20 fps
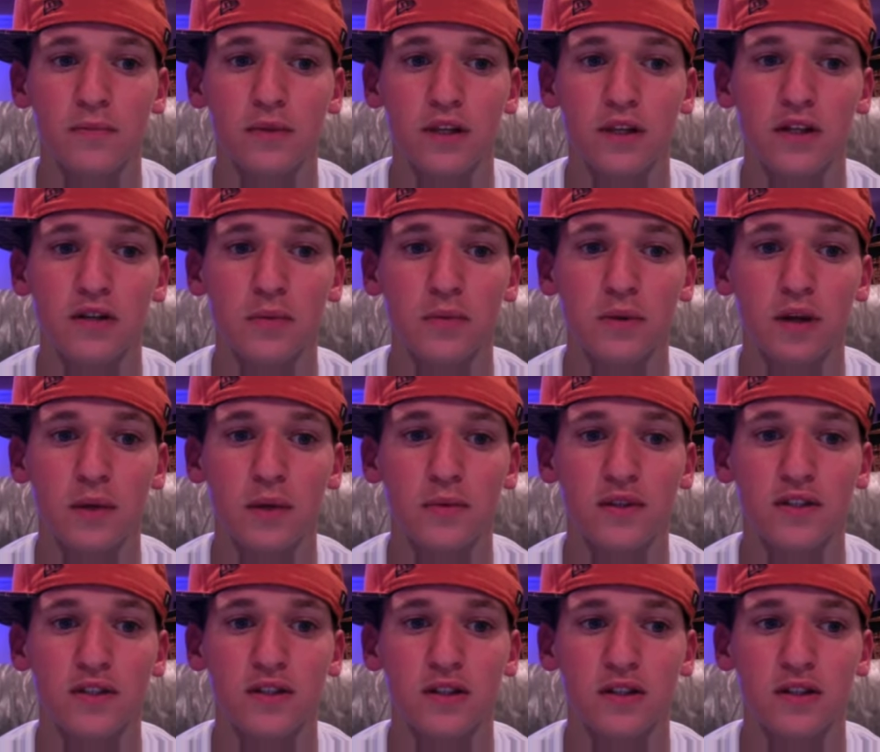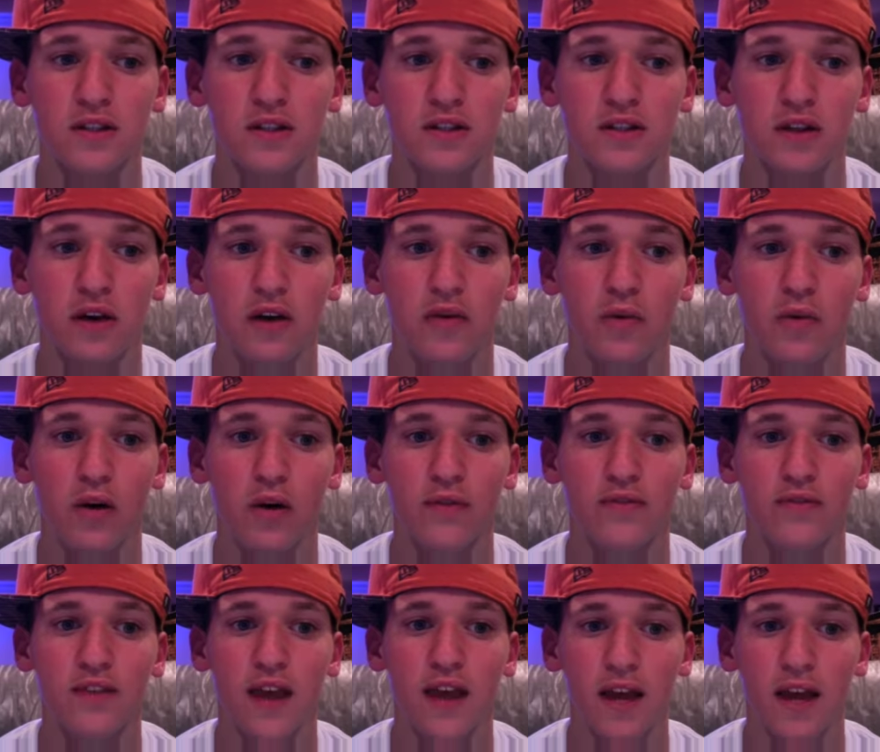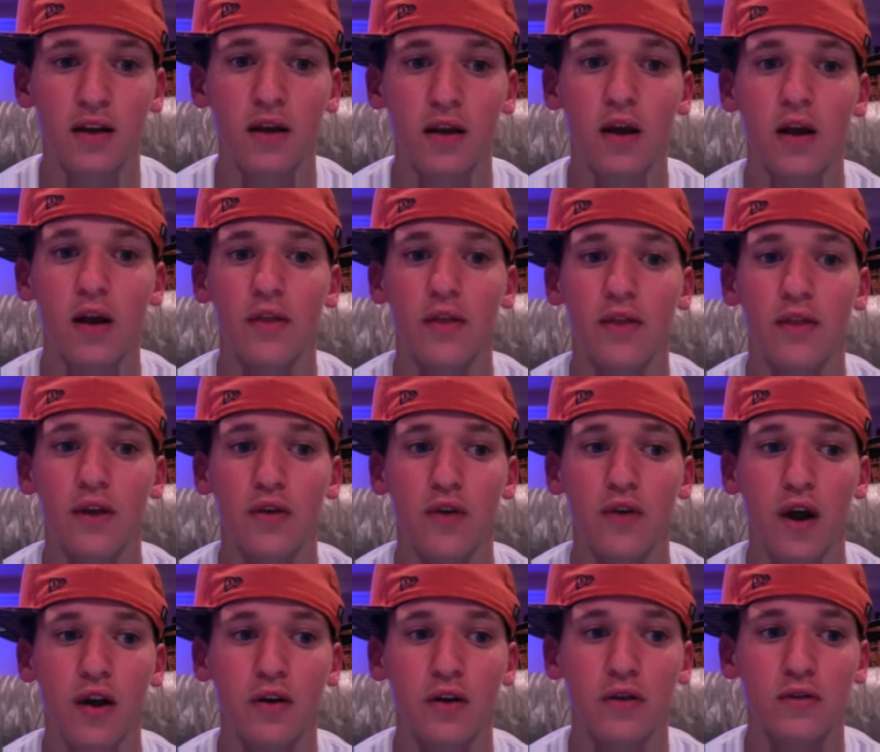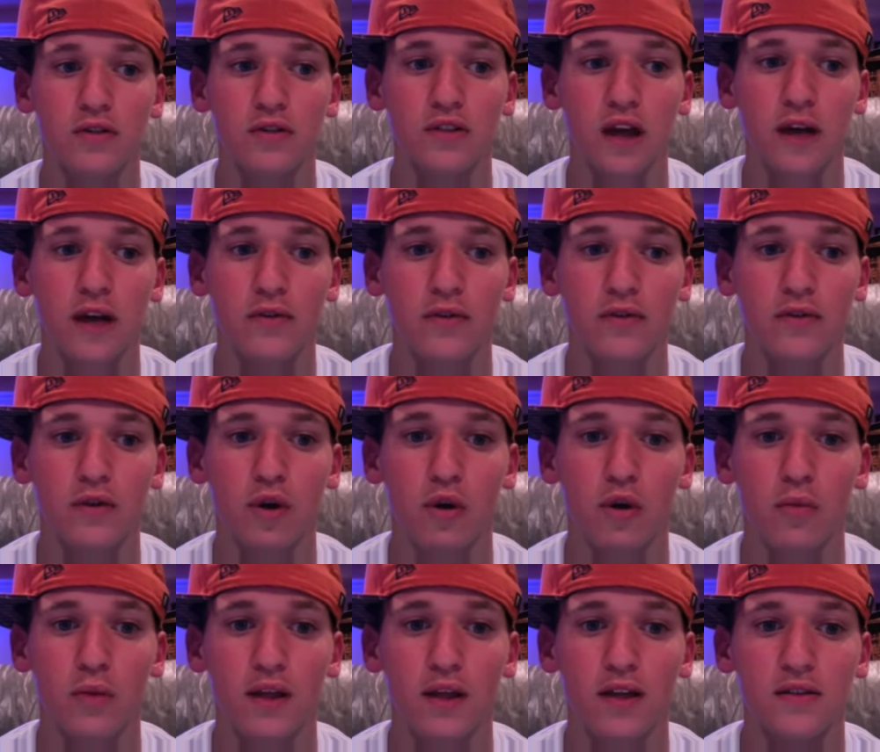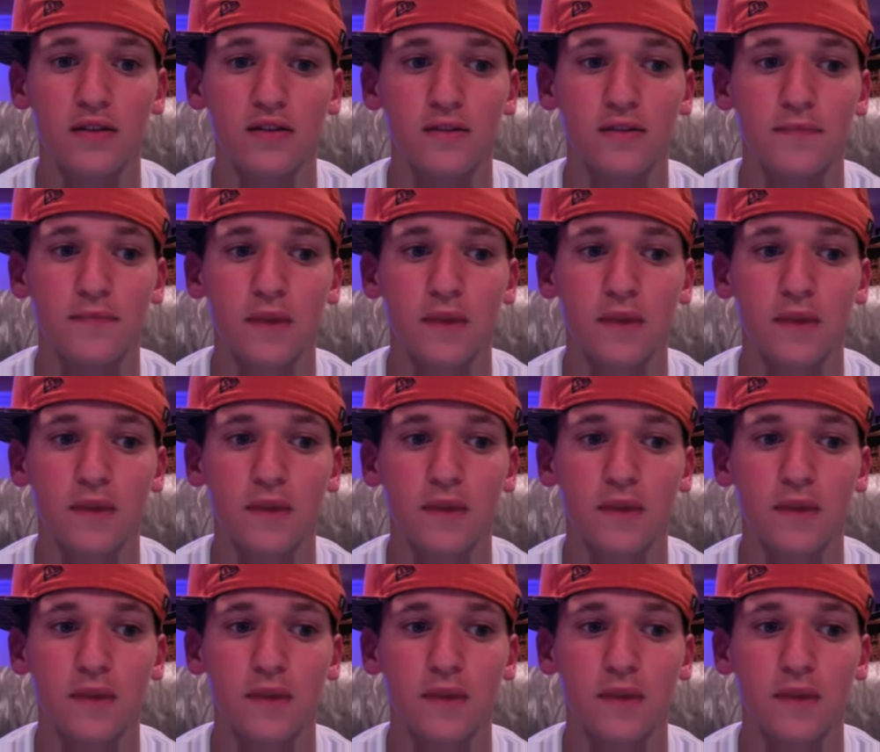legally becoming citizens of one of 10 theoretical sovereign homelands.